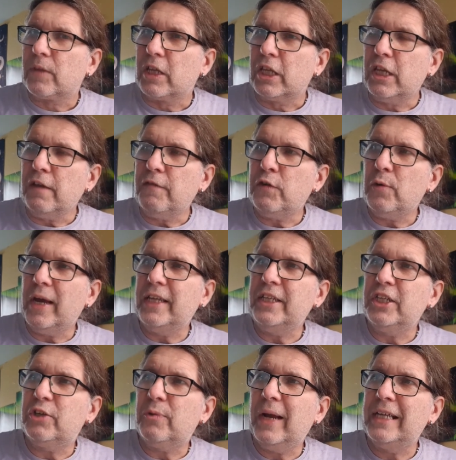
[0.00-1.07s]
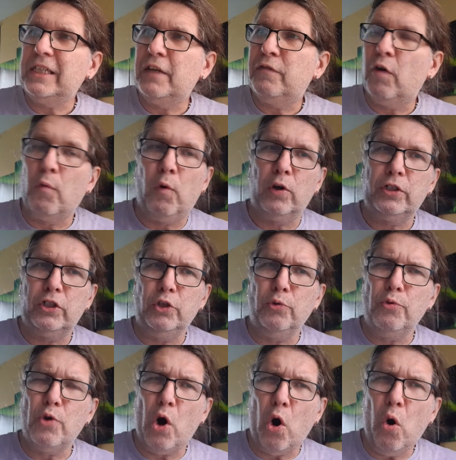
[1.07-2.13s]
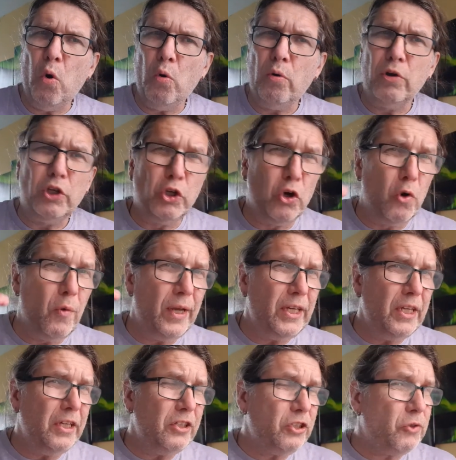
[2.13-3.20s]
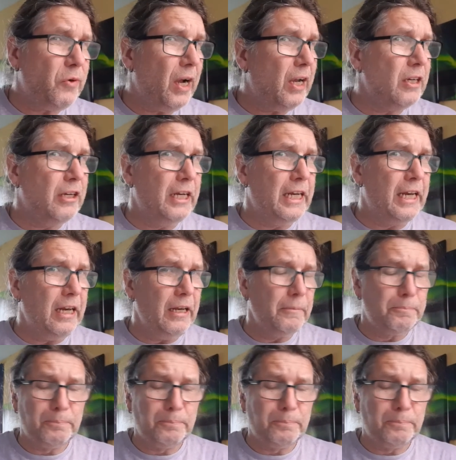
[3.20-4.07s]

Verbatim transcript: give you any credit for what you know, you already struggle a little